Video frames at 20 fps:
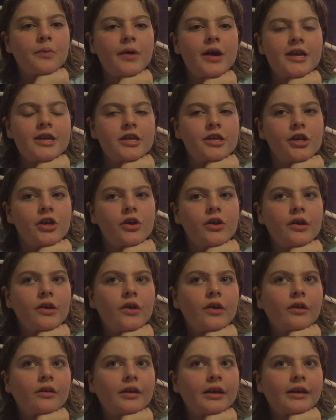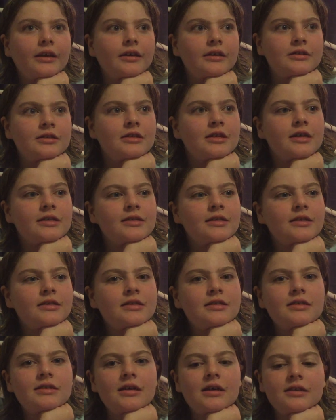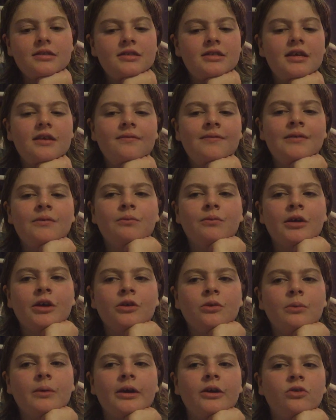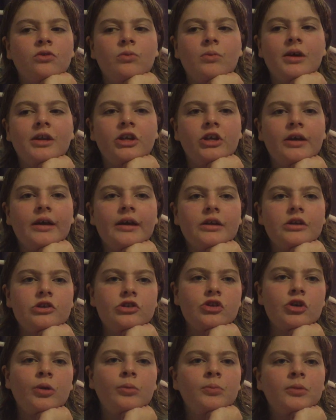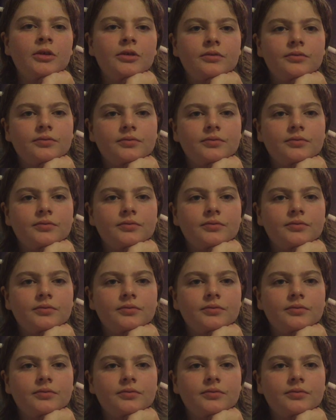When does it start saving right away, or when you get a job?